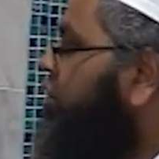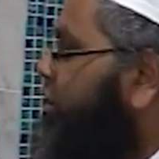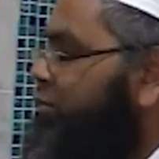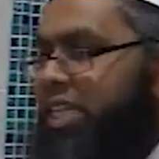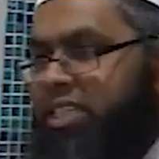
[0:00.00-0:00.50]

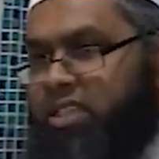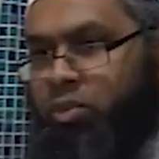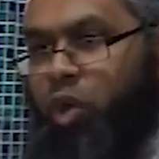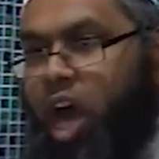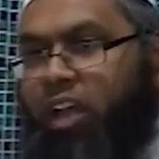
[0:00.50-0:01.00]
from their
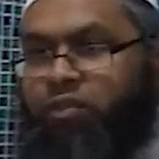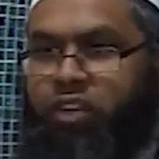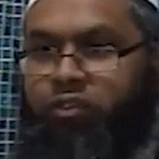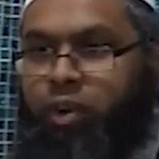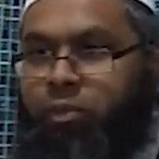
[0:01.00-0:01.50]
wives
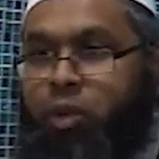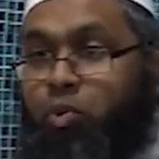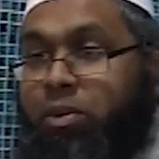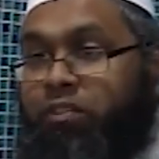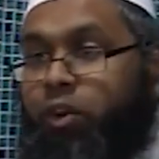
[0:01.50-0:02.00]
and from their
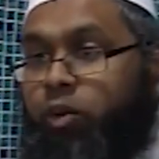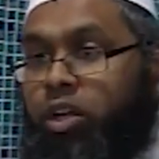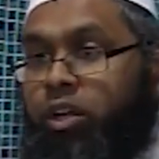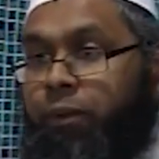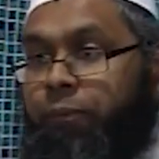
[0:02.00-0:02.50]
women folk.
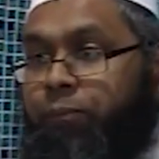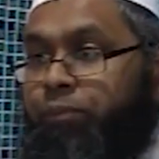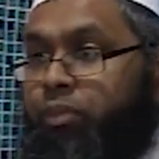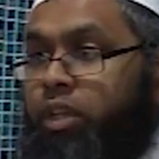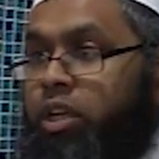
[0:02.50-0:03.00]

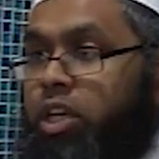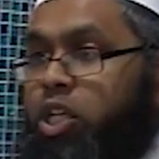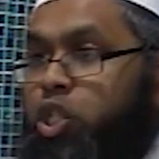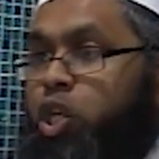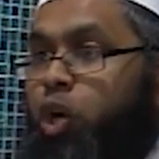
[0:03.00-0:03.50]

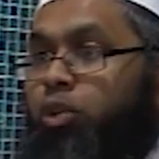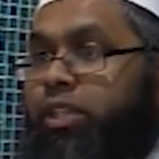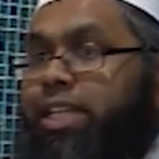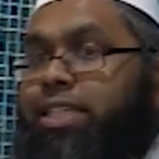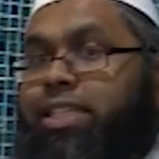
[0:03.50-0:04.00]

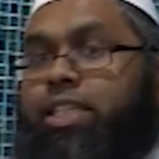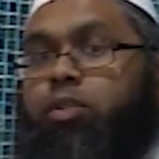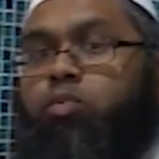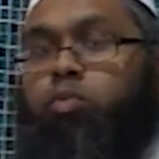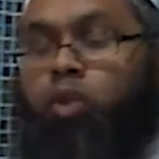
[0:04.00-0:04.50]
So this
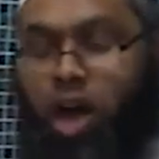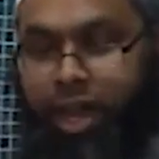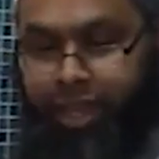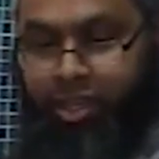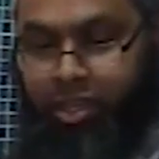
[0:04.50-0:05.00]
is
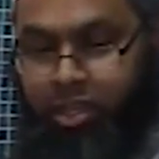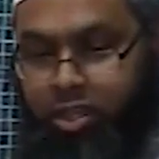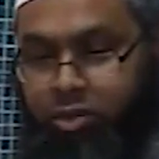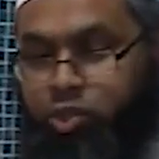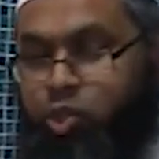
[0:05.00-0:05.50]
why
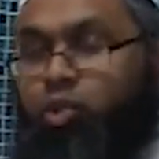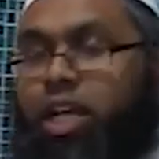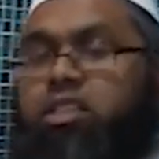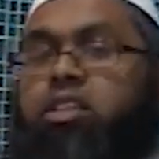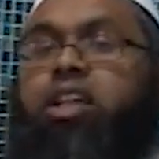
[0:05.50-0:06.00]

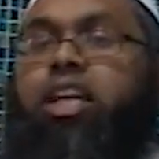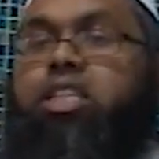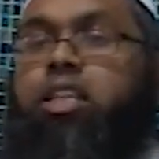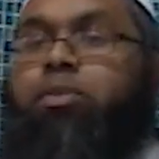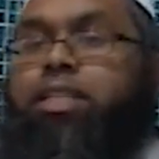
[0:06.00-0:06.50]
Rasulullah sallallahu
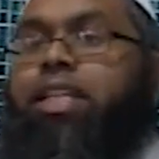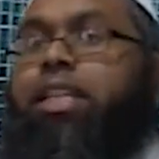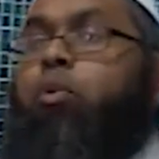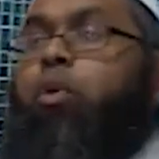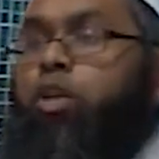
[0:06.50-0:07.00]
alaihi wasallam said
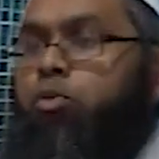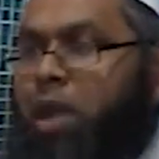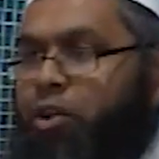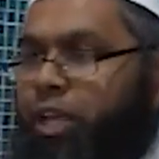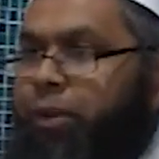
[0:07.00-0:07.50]
that when you
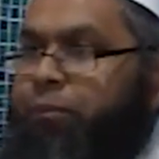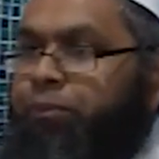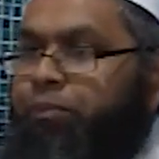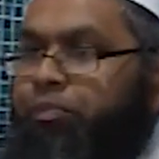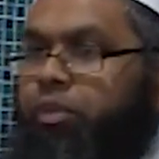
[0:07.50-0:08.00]
marry,
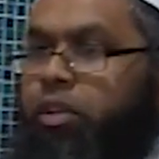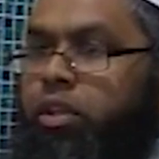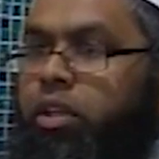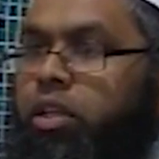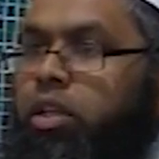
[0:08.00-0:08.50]

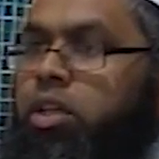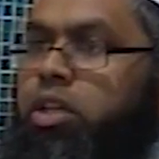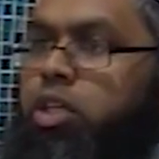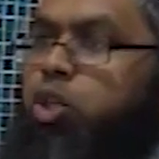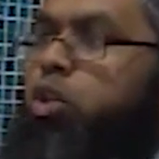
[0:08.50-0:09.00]

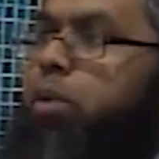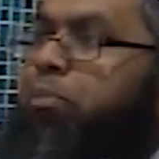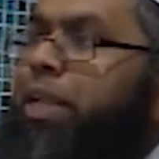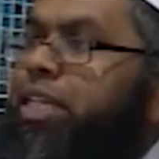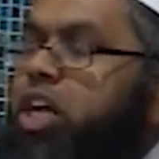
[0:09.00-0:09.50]
you
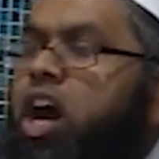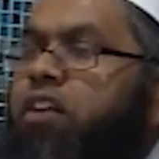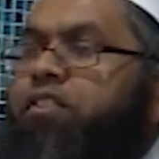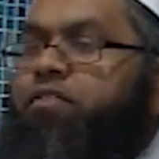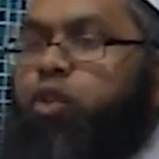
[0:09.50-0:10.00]
complete
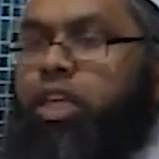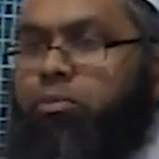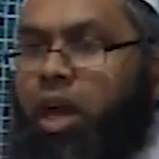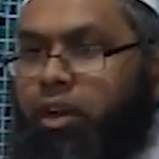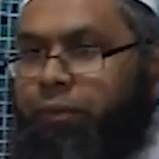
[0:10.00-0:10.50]
half of your
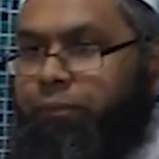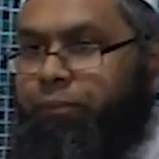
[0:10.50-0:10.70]
iman.